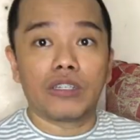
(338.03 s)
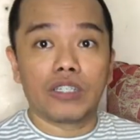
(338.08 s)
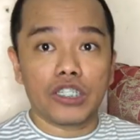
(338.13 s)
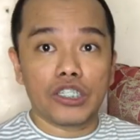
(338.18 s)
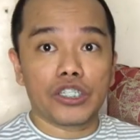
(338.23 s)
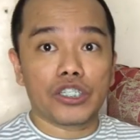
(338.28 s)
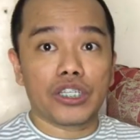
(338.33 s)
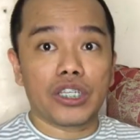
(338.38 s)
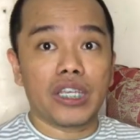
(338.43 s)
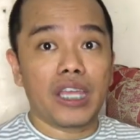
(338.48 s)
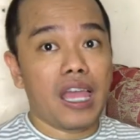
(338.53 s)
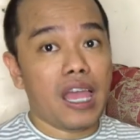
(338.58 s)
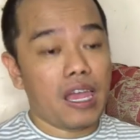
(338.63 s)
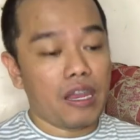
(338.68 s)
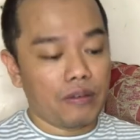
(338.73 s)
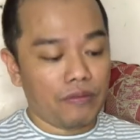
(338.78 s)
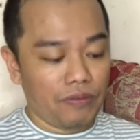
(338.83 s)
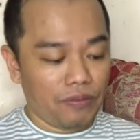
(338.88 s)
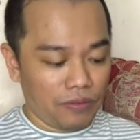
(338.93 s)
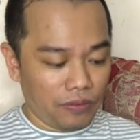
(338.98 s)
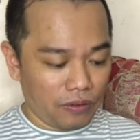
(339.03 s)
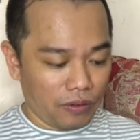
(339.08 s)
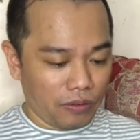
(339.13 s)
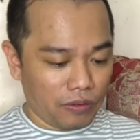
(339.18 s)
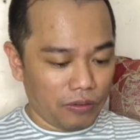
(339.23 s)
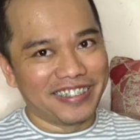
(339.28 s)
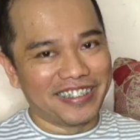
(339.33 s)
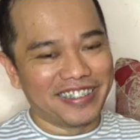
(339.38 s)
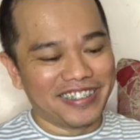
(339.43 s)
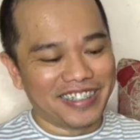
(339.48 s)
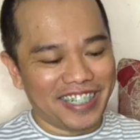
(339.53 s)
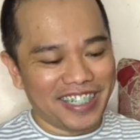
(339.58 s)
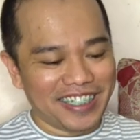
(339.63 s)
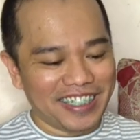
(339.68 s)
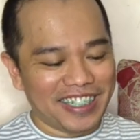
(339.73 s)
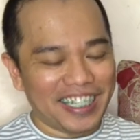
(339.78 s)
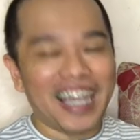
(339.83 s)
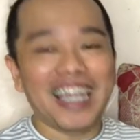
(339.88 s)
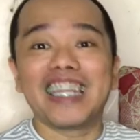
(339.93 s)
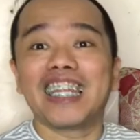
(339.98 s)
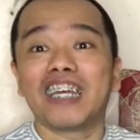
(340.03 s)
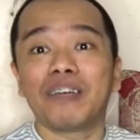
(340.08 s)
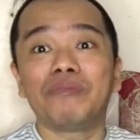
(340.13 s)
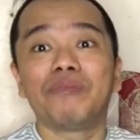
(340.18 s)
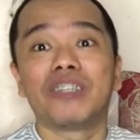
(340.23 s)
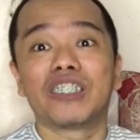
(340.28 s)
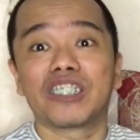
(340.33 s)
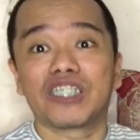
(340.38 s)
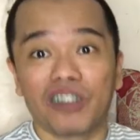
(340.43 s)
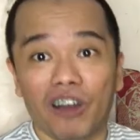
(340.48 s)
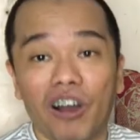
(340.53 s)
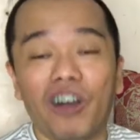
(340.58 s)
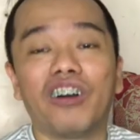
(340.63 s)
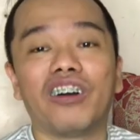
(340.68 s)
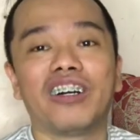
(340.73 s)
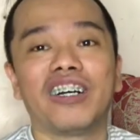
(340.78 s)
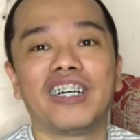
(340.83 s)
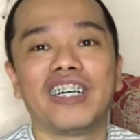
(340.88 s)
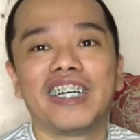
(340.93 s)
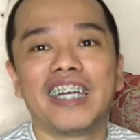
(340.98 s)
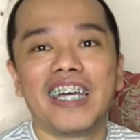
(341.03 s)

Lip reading: Itchy, and Flo. Alright, I love the song.